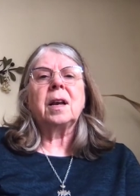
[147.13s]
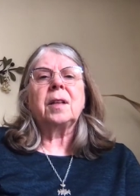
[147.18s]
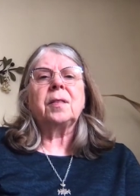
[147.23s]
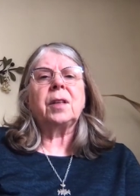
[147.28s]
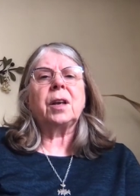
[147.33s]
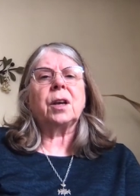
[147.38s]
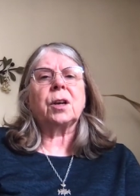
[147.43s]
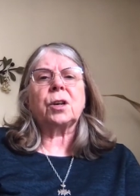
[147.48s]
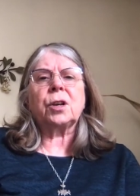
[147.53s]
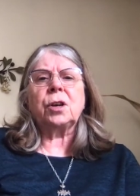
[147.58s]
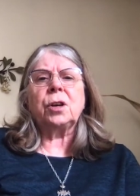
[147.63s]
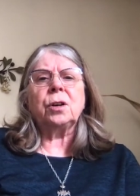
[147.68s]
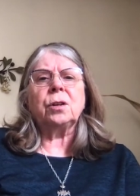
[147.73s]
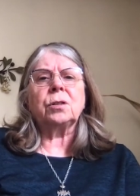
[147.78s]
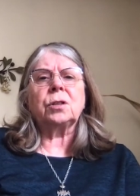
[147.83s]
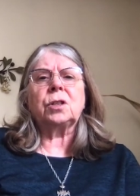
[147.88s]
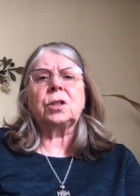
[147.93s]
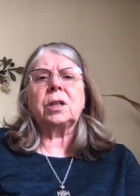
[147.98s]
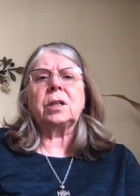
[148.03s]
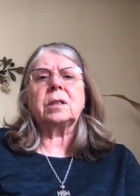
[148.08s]
they
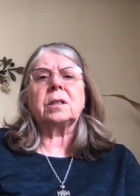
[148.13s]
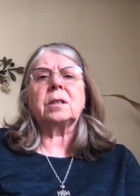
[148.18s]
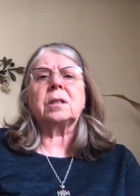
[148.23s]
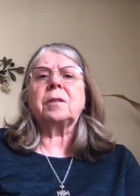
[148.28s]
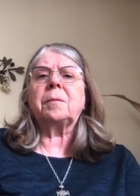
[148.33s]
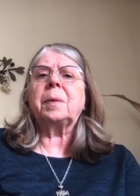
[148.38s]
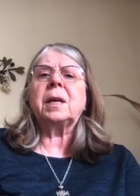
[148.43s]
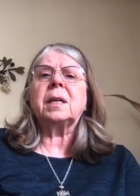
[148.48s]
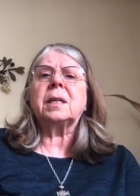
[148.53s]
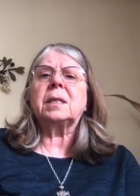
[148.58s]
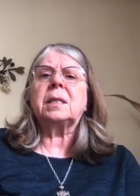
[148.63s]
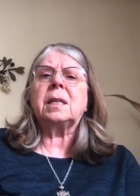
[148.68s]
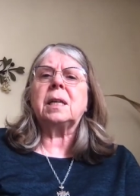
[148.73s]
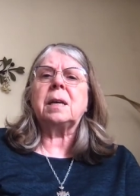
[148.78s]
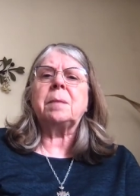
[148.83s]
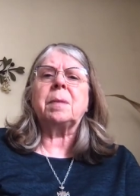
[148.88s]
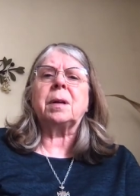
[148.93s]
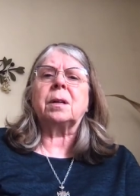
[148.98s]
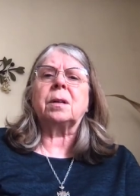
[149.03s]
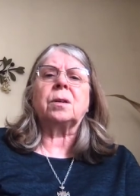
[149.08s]
accused Jesus of being a
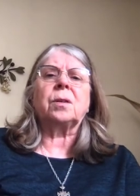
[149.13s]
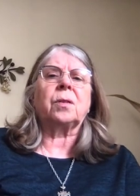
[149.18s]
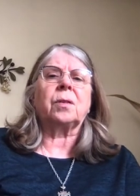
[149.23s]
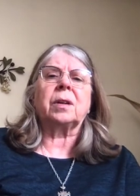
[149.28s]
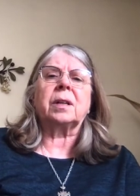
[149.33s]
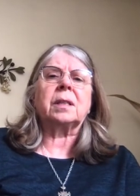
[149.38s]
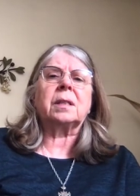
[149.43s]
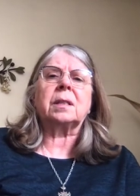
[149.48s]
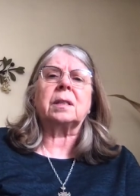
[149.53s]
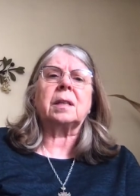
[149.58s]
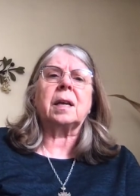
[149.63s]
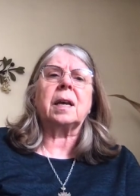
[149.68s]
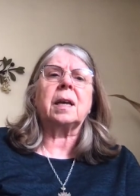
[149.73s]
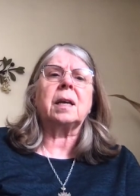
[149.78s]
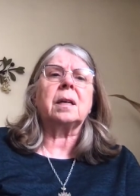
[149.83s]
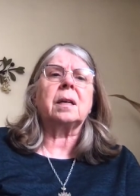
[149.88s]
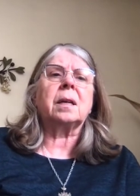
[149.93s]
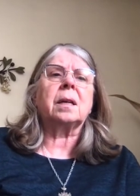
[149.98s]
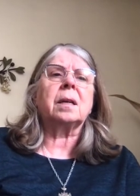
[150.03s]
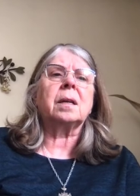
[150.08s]
demon or
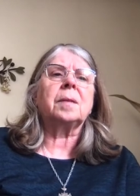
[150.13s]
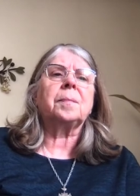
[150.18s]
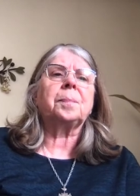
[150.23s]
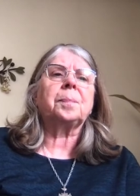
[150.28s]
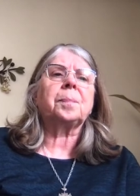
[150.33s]
insane.